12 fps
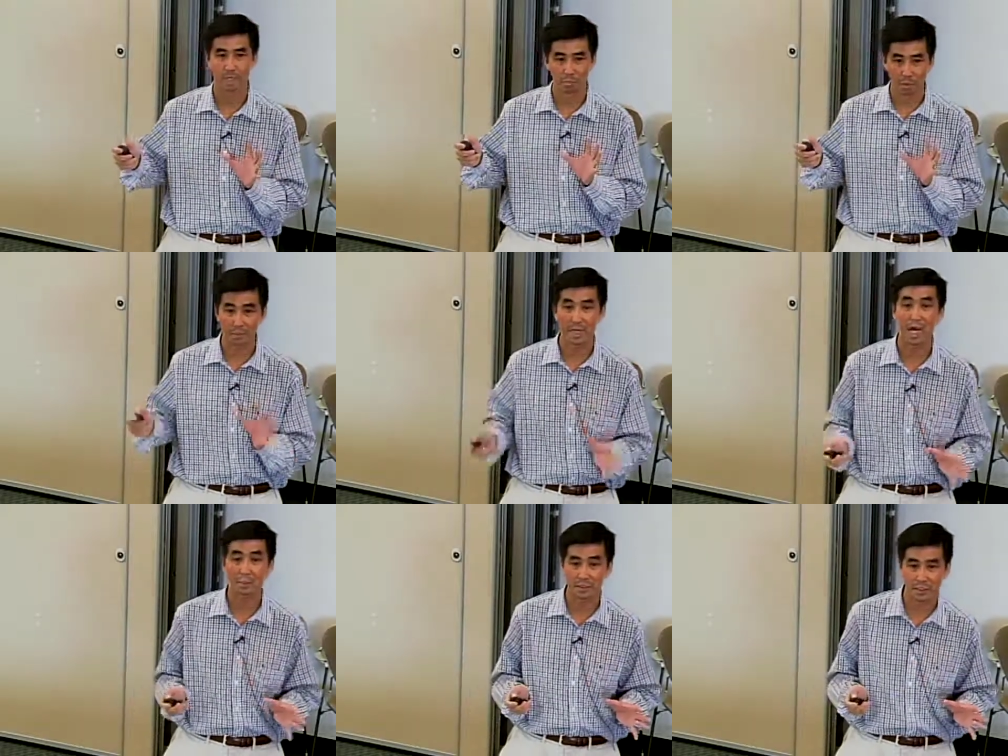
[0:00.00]
probably a
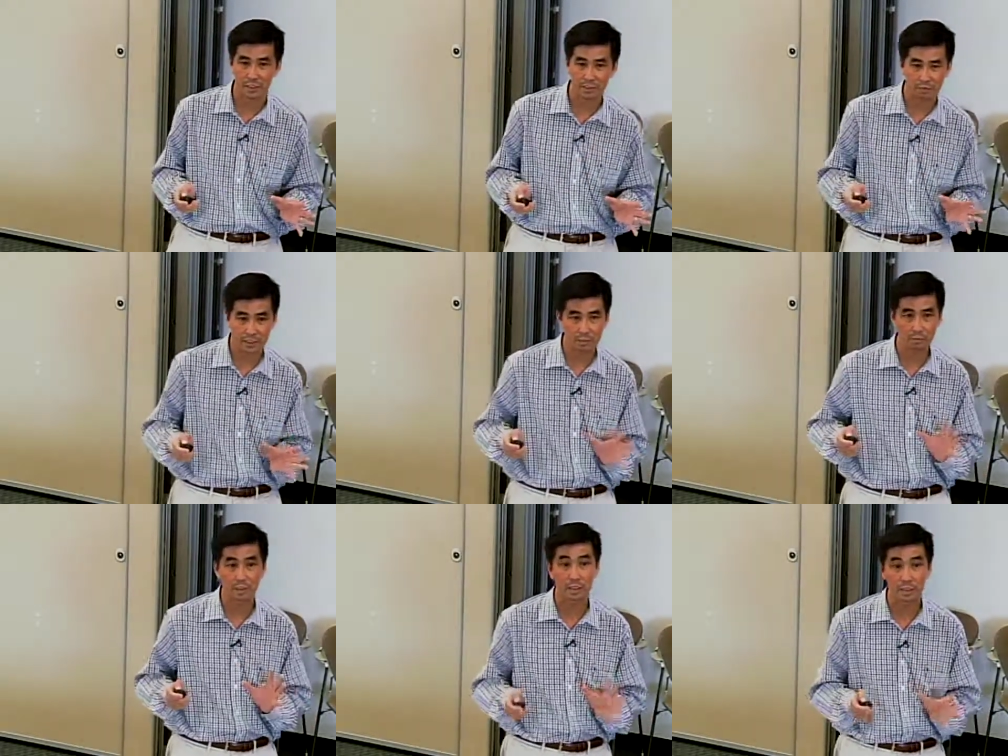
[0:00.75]
high percentage of
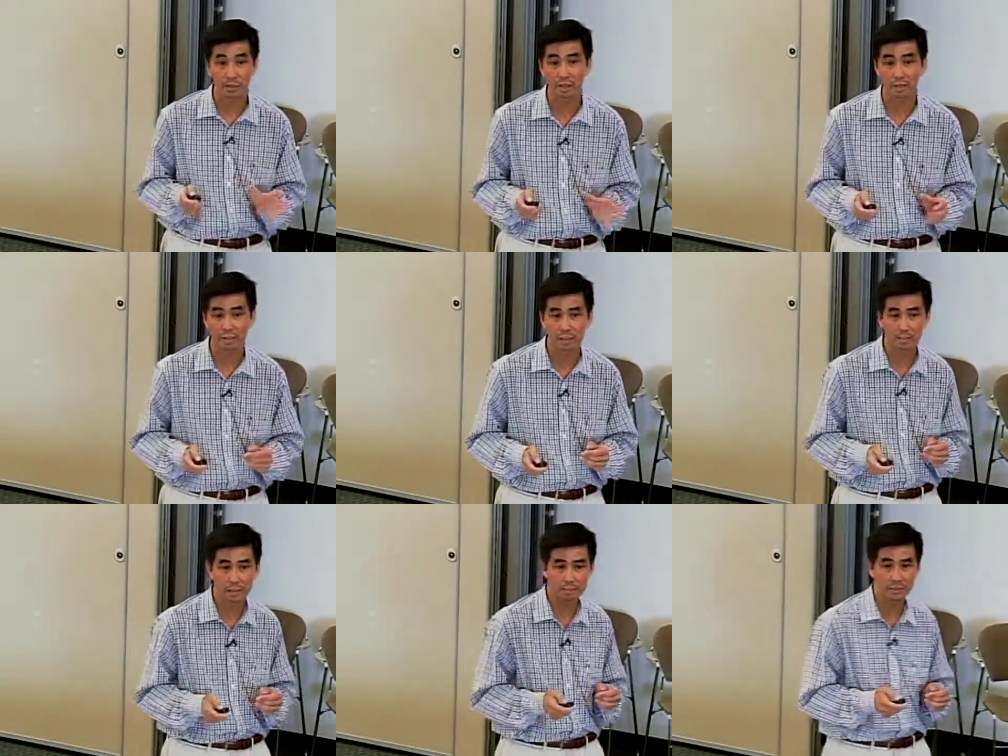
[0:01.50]
kids, will continue to have
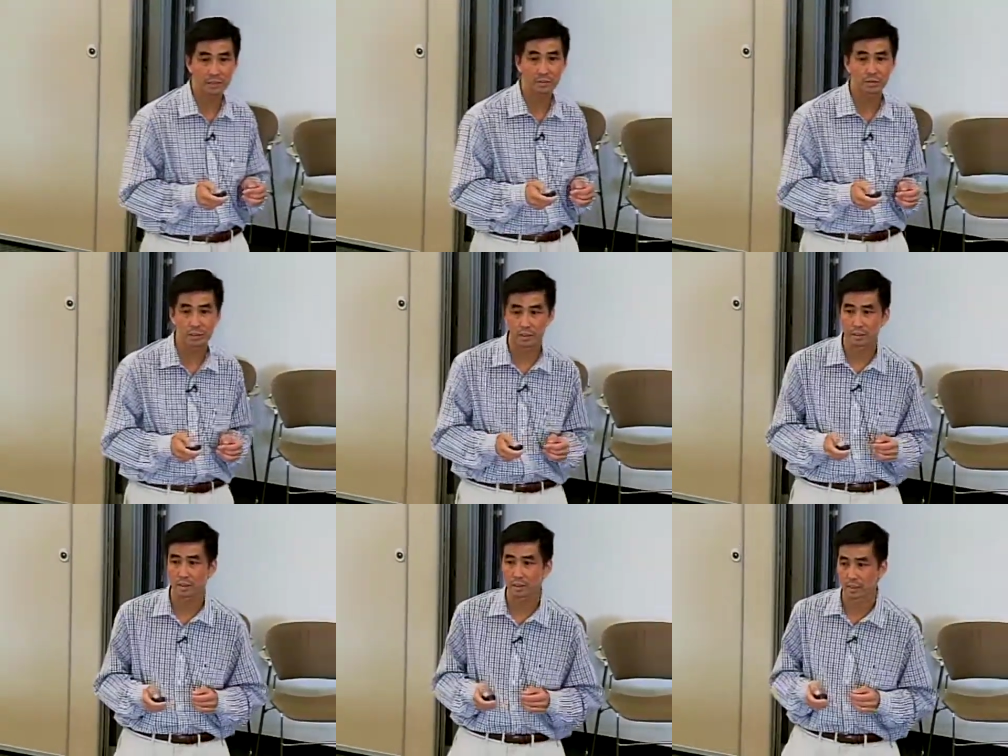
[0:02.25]
symptoms into
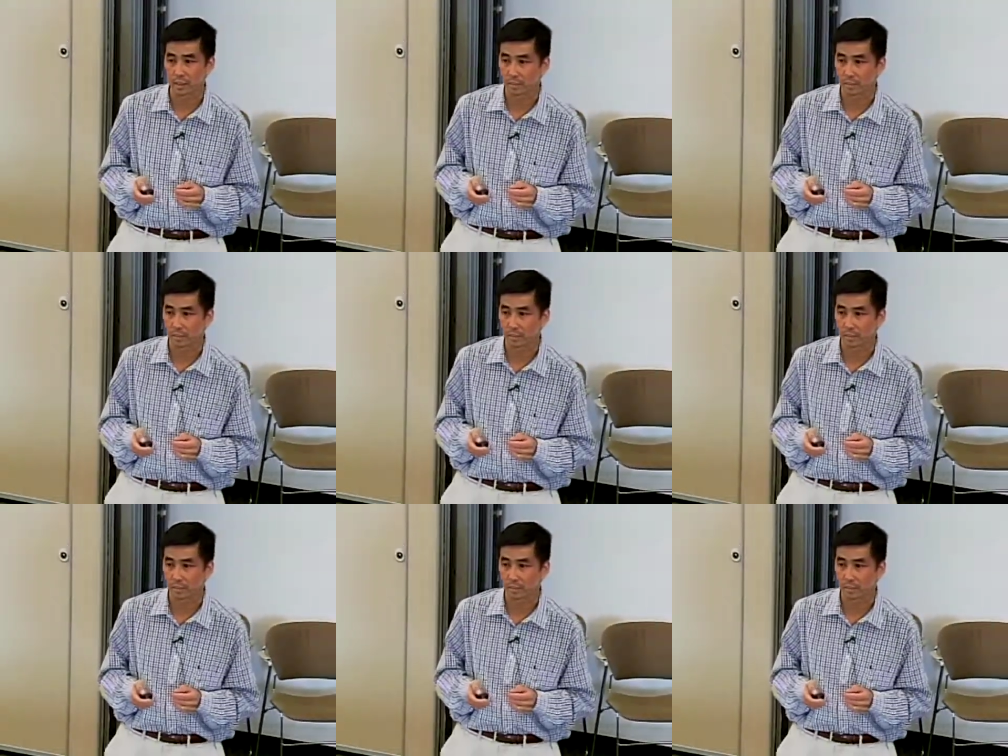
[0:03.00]
adulthood.